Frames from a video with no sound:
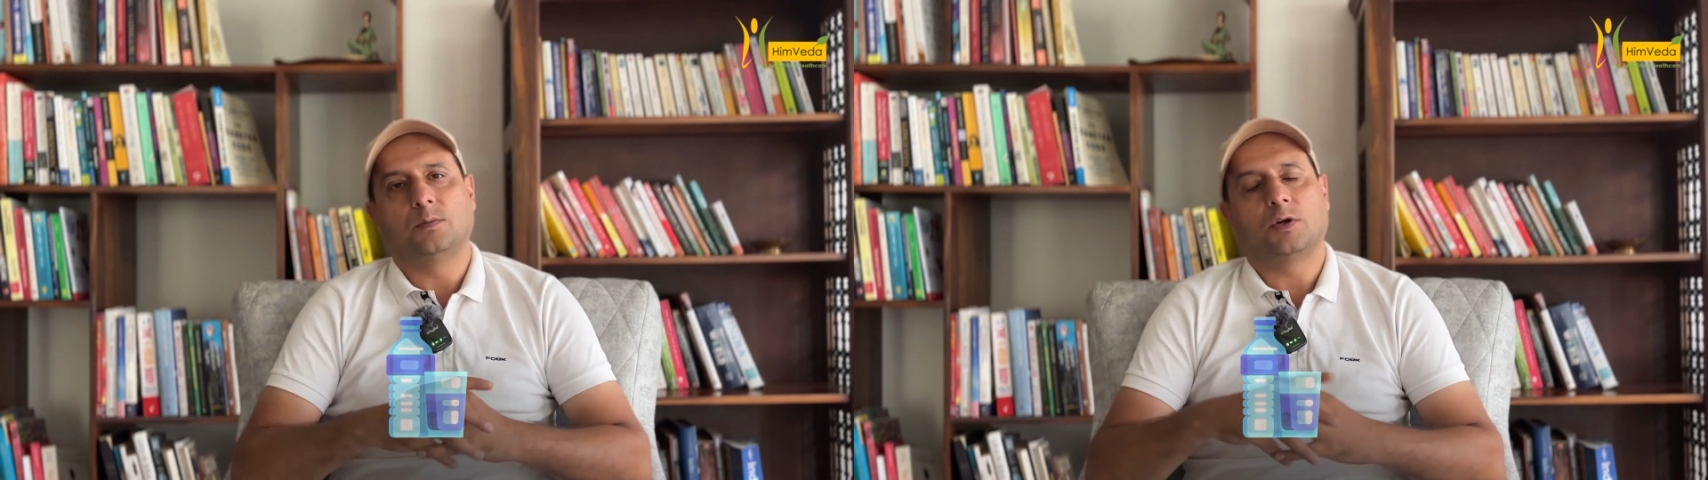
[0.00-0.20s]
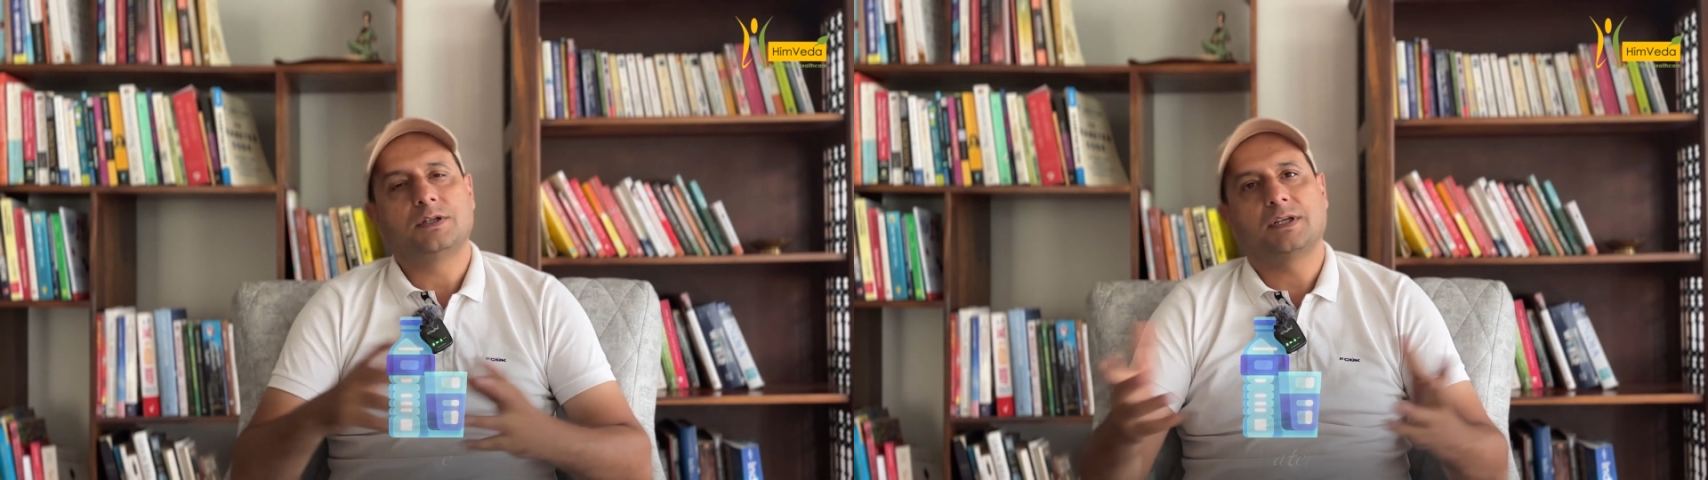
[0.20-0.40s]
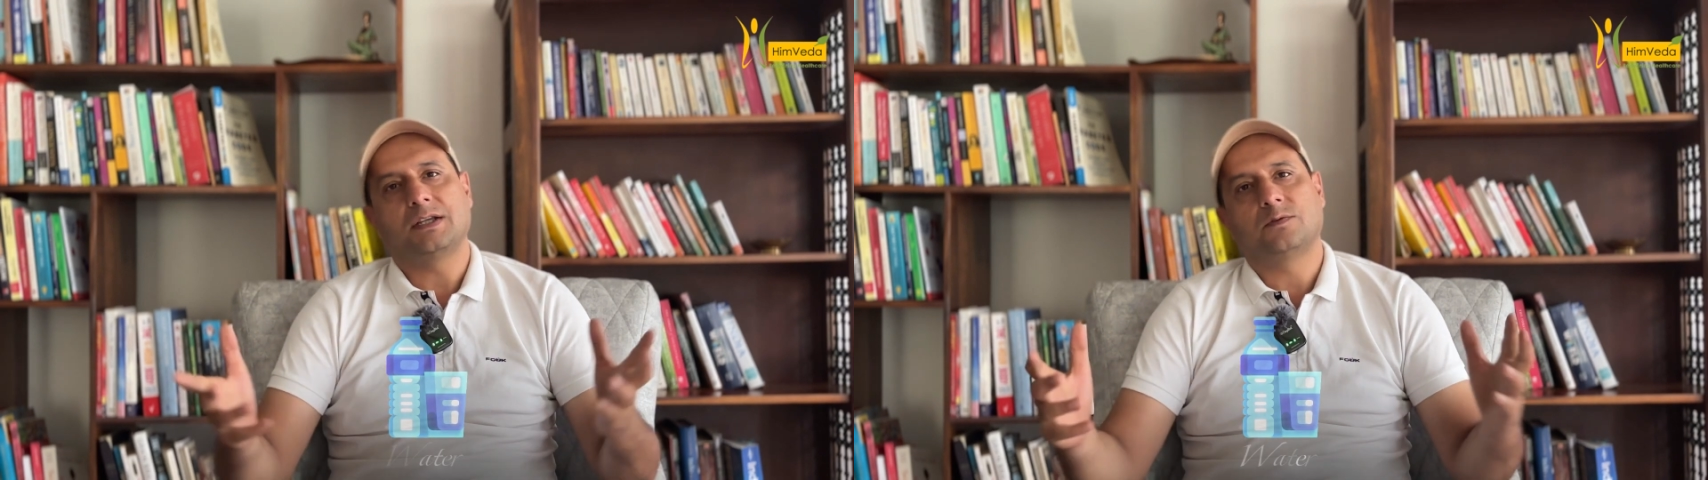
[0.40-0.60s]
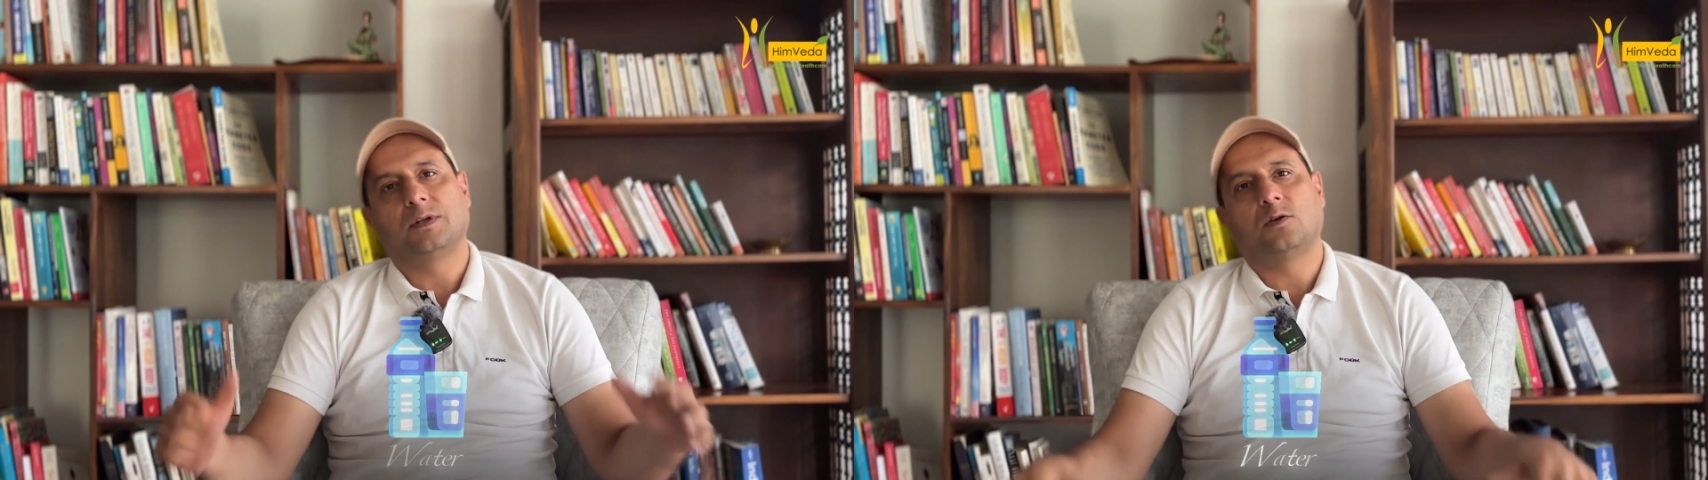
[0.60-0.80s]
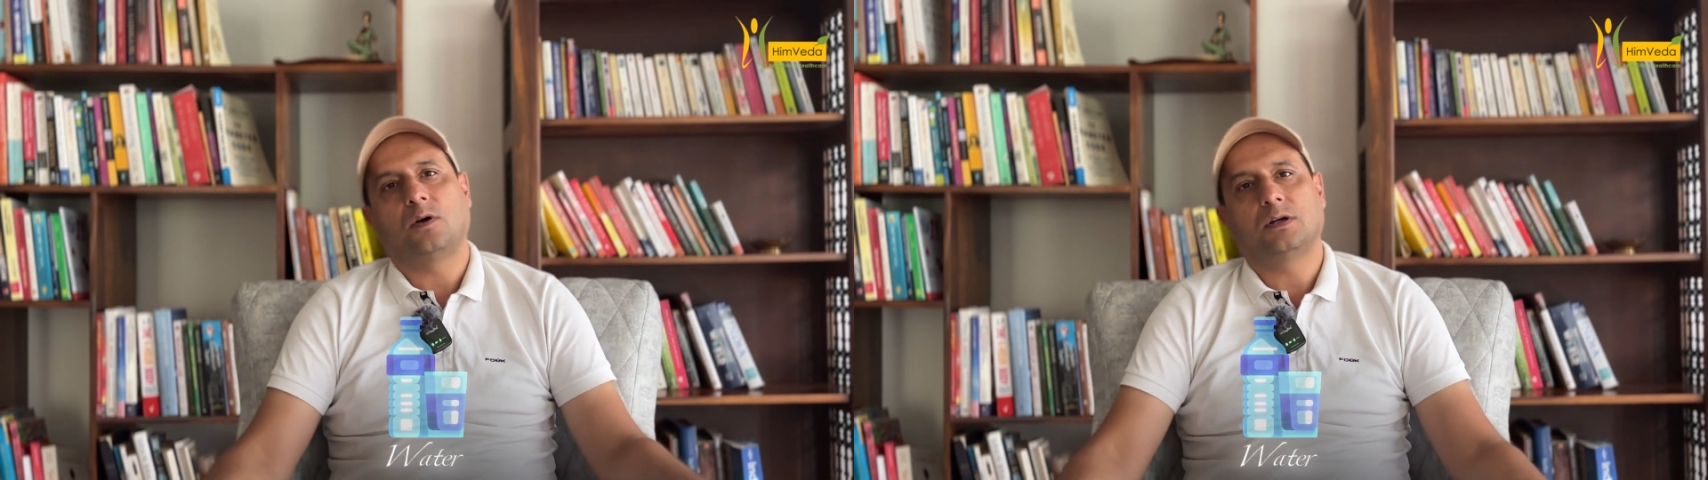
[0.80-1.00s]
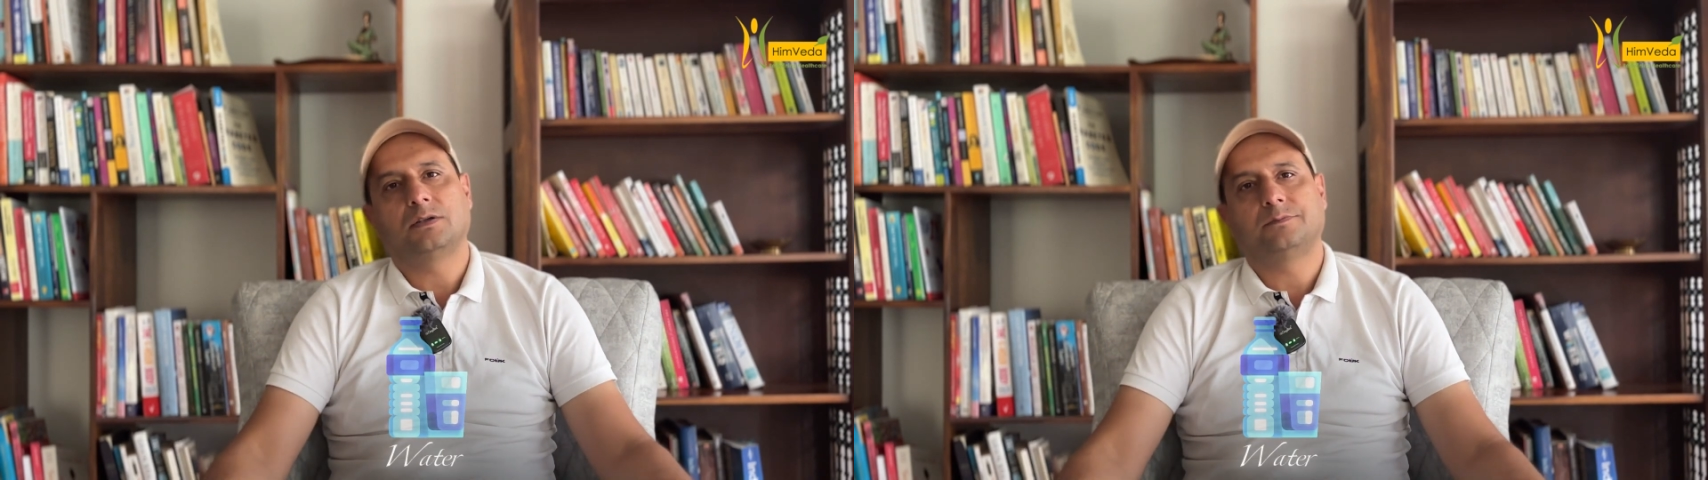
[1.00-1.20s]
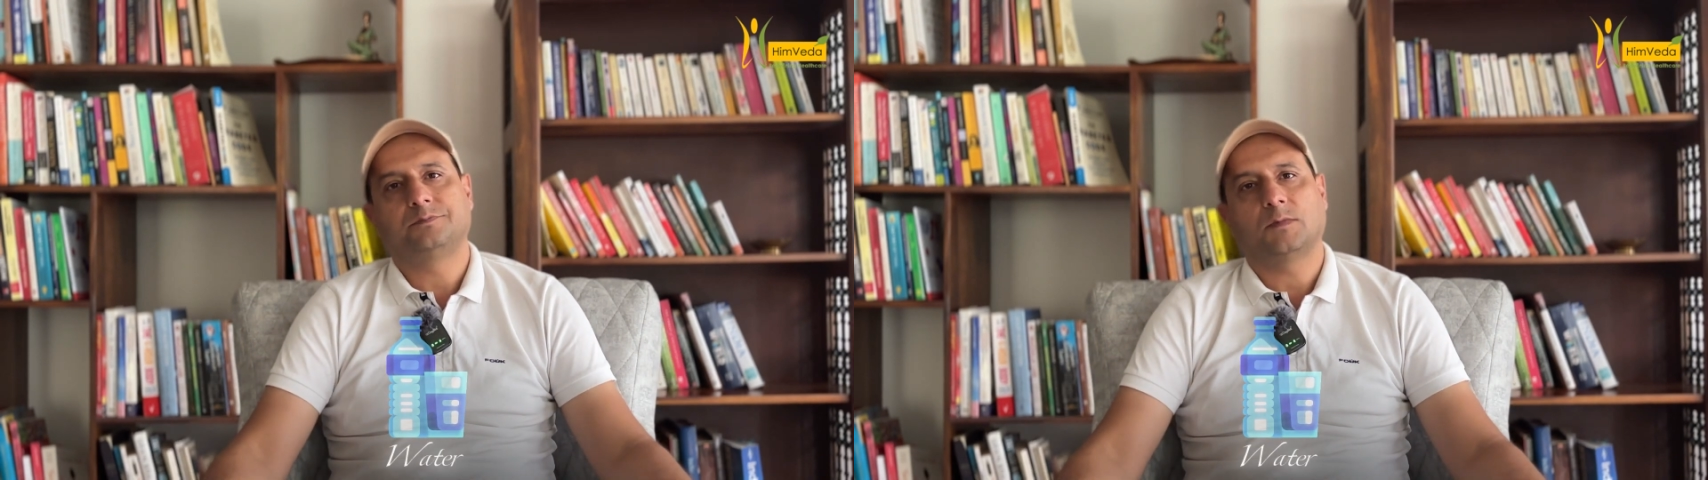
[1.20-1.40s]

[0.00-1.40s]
modern science will talk